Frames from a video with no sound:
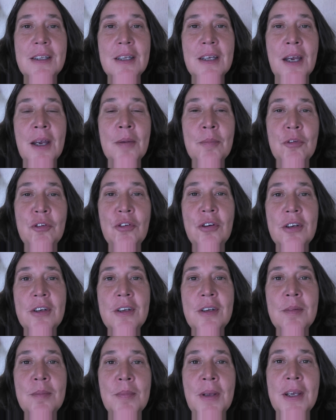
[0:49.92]
I'm sure it
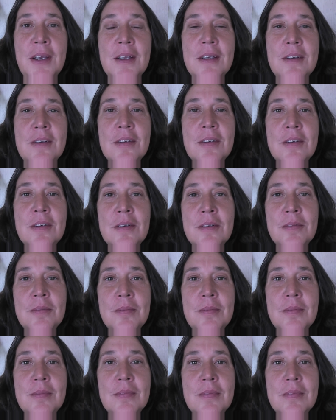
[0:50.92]
didn't make it to
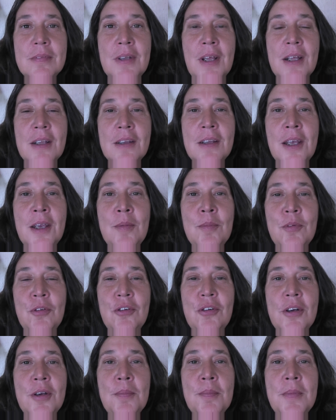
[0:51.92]
that
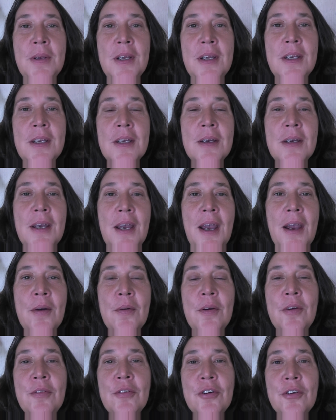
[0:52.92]
lamestream media.
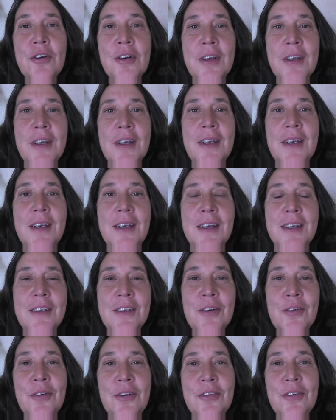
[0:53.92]
However,
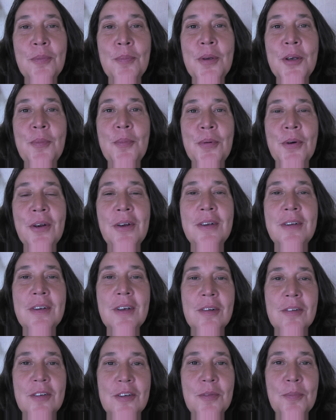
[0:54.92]
there was a big
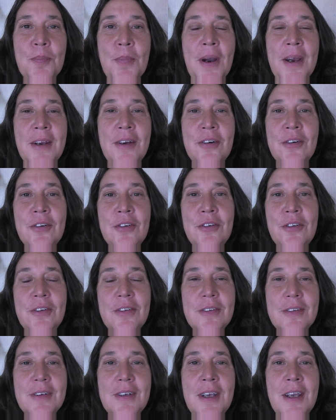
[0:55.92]
protest.
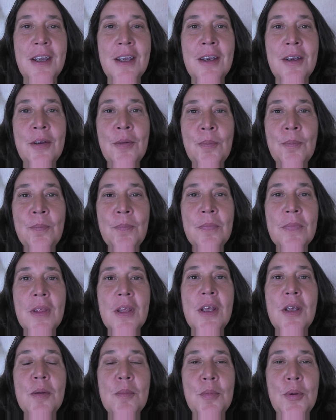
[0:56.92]
Bikers came,
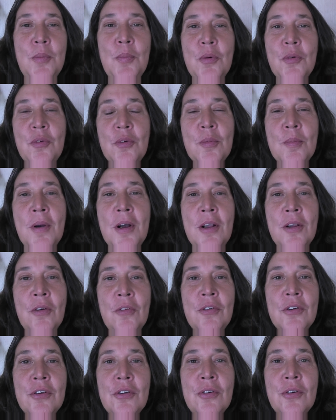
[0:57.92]
people from all
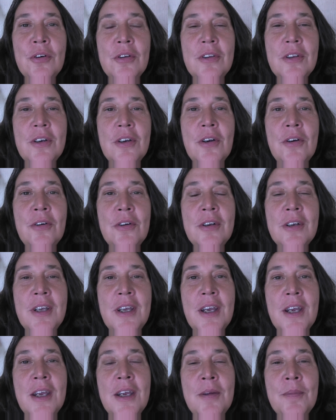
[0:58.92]
over North Dakota
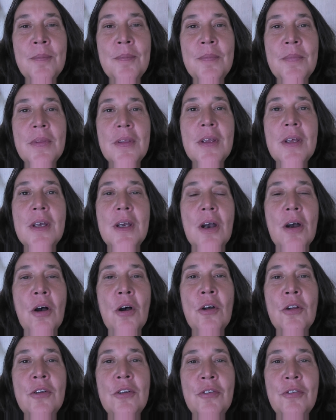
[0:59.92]
came,
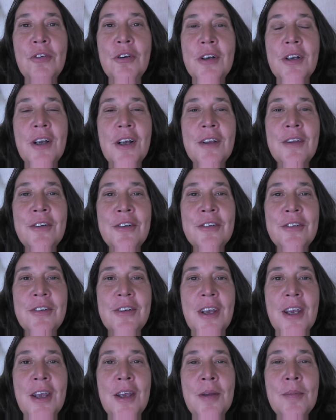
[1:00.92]
all different colors
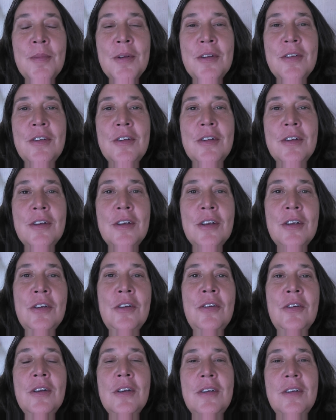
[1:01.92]
came and stood in
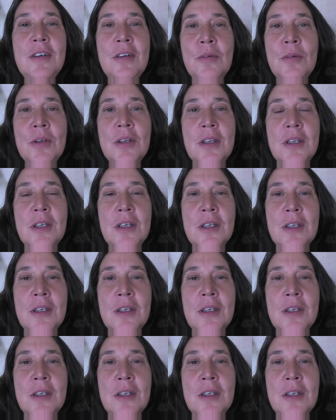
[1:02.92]
unity with the